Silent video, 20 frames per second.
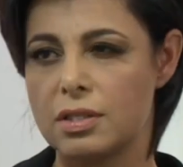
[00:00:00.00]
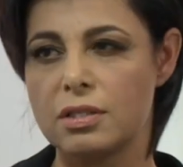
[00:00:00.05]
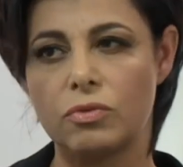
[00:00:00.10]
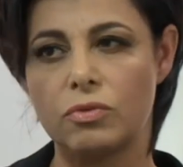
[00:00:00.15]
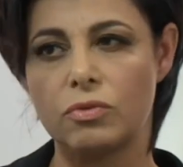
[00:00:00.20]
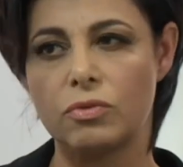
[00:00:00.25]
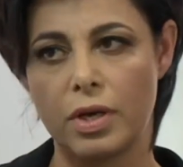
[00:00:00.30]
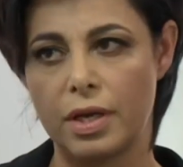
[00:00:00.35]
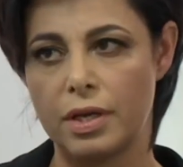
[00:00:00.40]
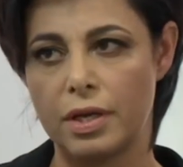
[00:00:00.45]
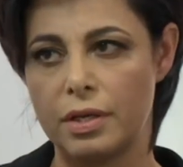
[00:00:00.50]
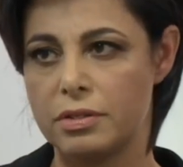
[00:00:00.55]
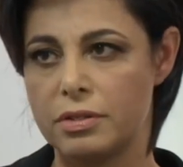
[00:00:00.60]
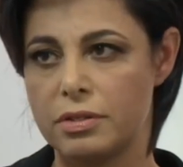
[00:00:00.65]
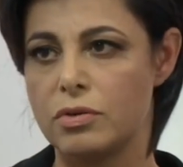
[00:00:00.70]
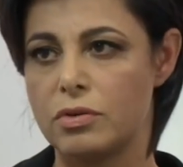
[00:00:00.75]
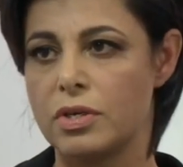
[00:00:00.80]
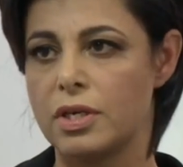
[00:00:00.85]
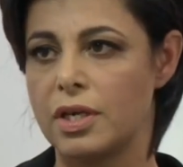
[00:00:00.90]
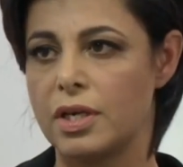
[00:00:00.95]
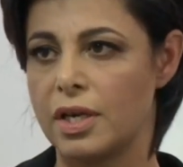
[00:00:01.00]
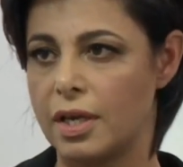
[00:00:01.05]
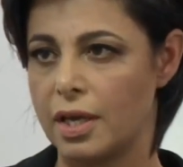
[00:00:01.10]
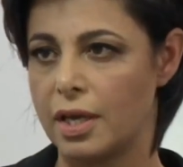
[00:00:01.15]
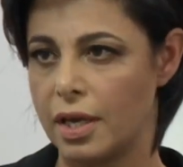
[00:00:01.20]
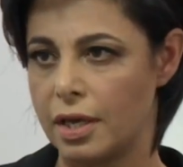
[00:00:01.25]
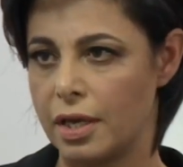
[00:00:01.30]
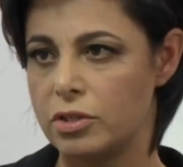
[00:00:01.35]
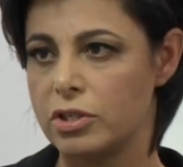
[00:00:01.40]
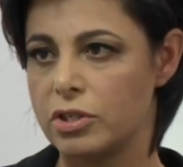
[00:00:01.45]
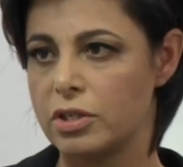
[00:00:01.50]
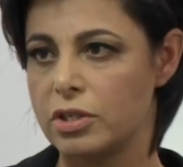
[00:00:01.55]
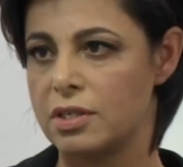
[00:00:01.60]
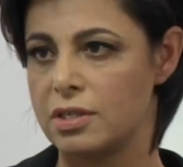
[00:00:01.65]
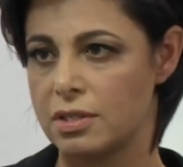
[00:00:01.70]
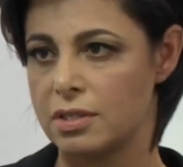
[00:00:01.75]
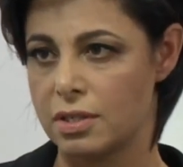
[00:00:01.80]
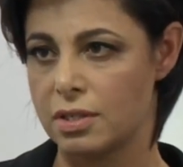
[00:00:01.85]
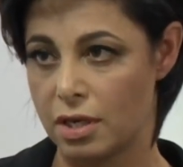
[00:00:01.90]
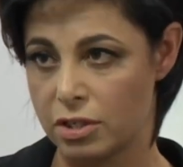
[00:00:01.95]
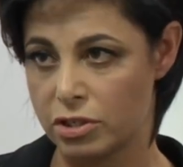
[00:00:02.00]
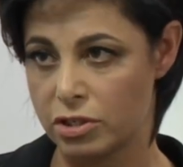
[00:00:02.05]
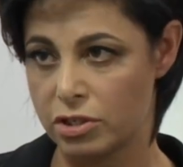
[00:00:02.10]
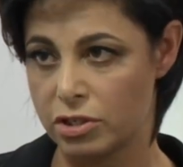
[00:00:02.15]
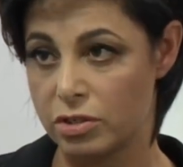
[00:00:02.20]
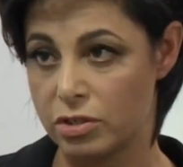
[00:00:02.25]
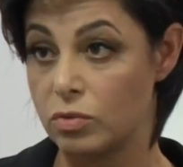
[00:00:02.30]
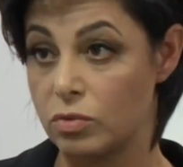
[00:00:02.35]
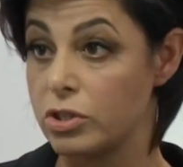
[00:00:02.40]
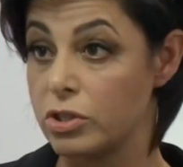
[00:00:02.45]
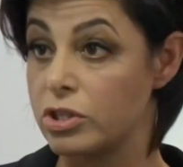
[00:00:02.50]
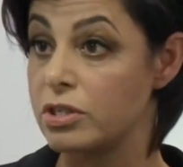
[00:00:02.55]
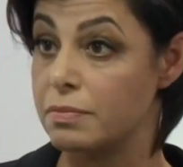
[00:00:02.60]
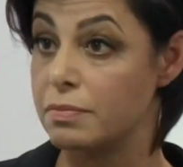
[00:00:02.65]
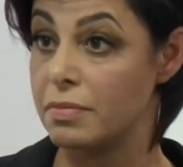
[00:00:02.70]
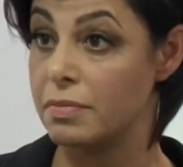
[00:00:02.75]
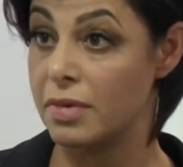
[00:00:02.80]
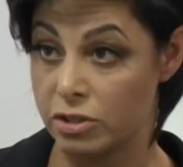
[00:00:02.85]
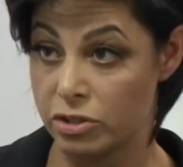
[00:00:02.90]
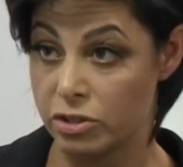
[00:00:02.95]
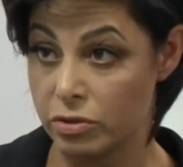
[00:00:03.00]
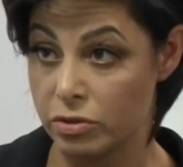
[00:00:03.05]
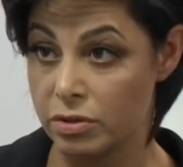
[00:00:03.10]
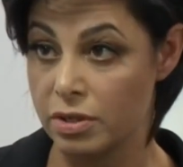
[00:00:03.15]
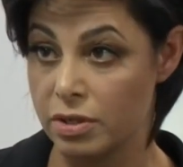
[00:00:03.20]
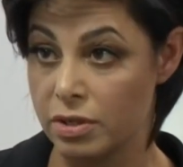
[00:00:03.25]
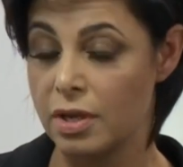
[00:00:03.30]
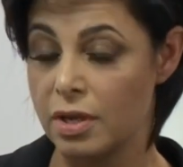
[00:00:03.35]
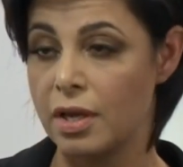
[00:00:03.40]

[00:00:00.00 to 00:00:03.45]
of ways you can engage in a discussion which is measured